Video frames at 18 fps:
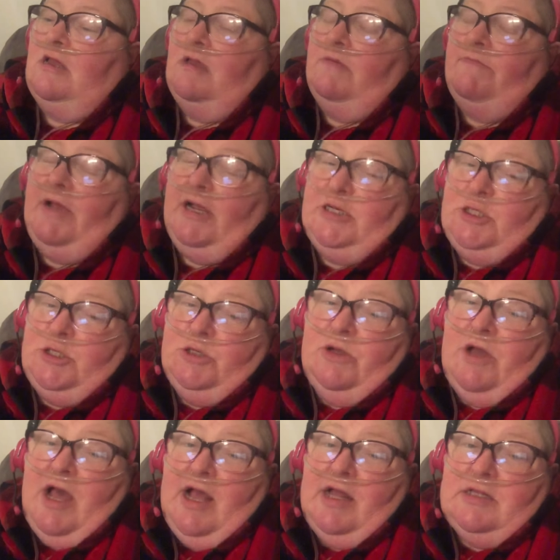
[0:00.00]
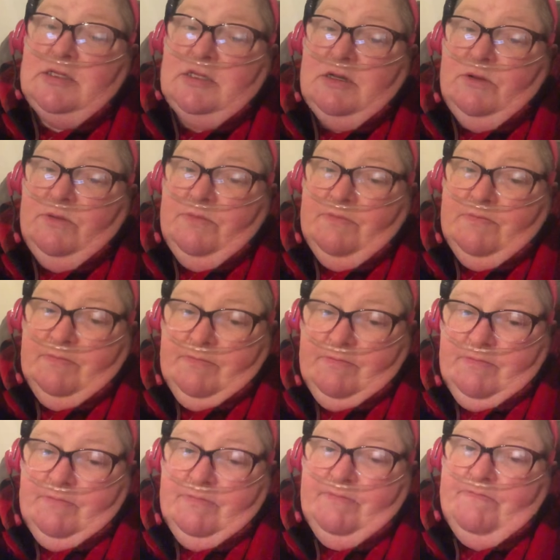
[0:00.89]
by 2 guys and a
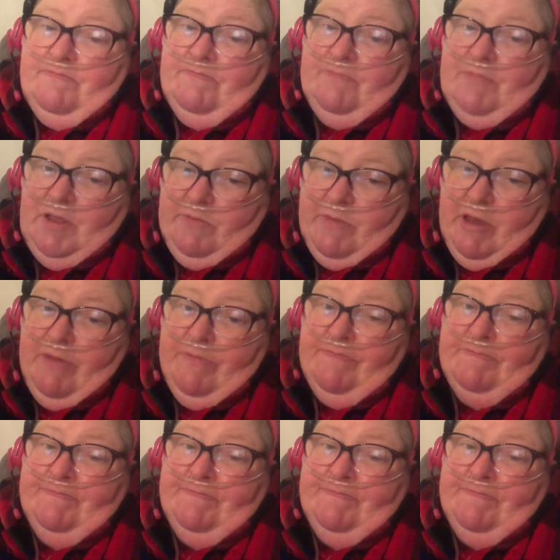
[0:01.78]
female.